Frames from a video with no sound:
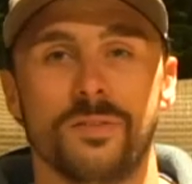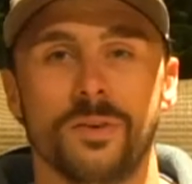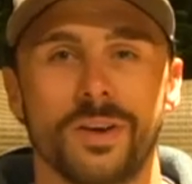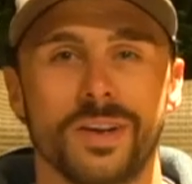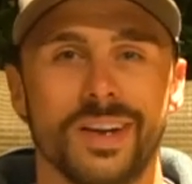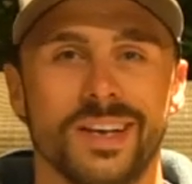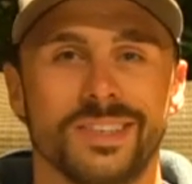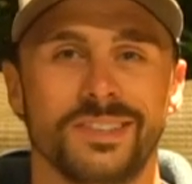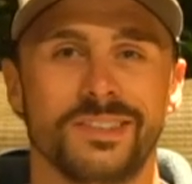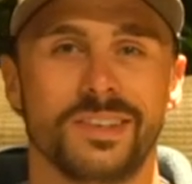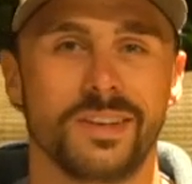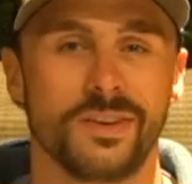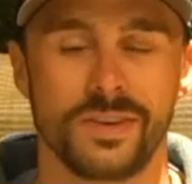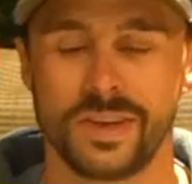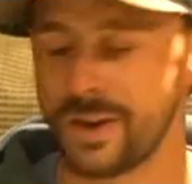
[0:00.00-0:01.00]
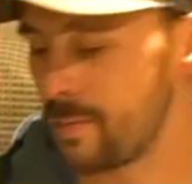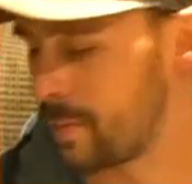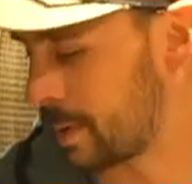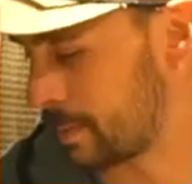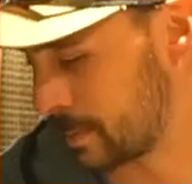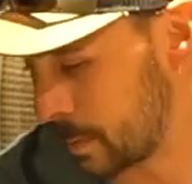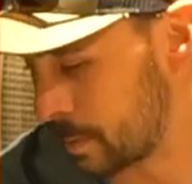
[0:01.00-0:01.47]
of organizing to do here,
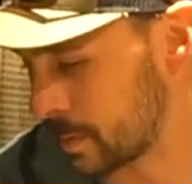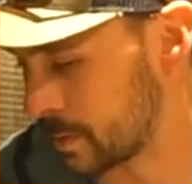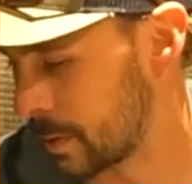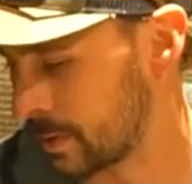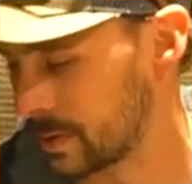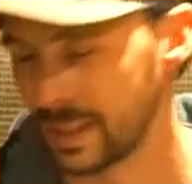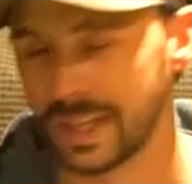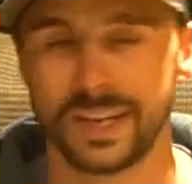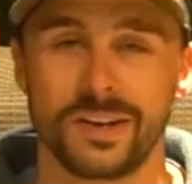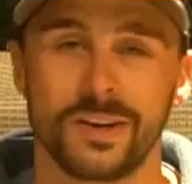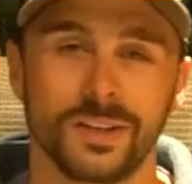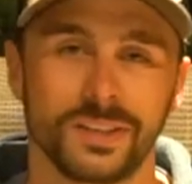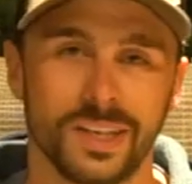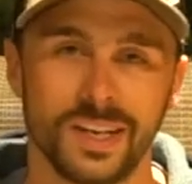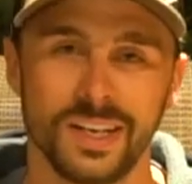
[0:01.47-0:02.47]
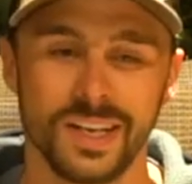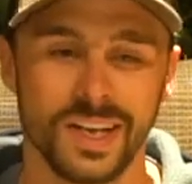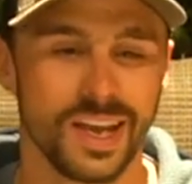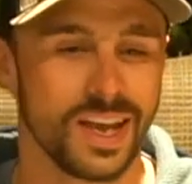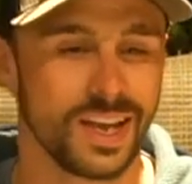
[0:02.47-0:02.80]
but I'm super stoked to get it all done,